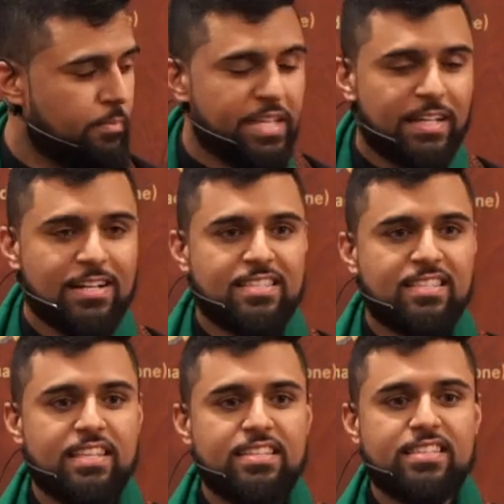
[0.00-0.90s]

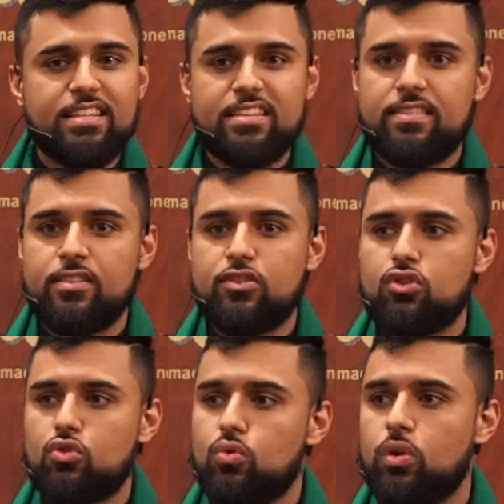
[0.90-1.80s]
because this is the
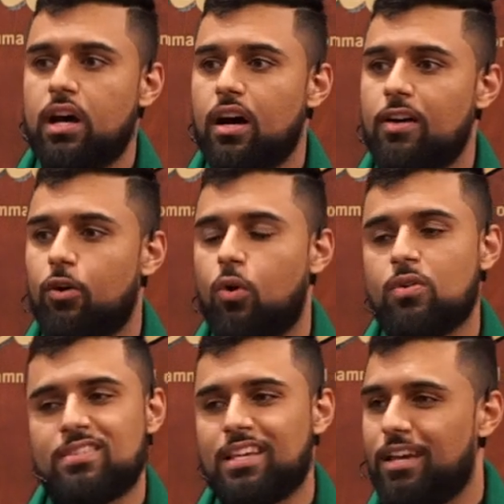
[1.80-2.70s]
surah of
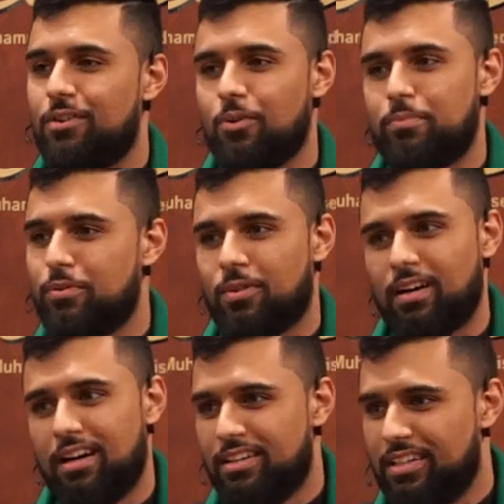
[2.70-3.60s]
Hussein ibn
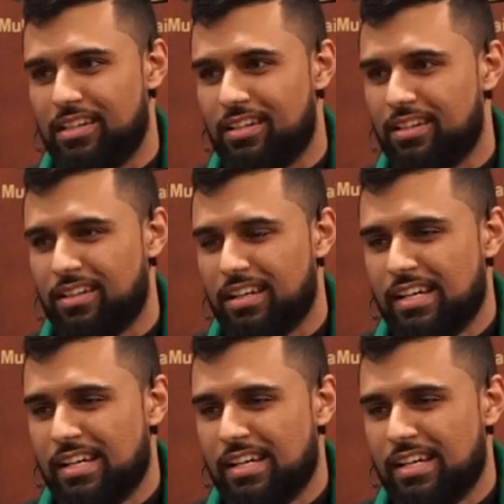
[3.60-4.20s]
Ali.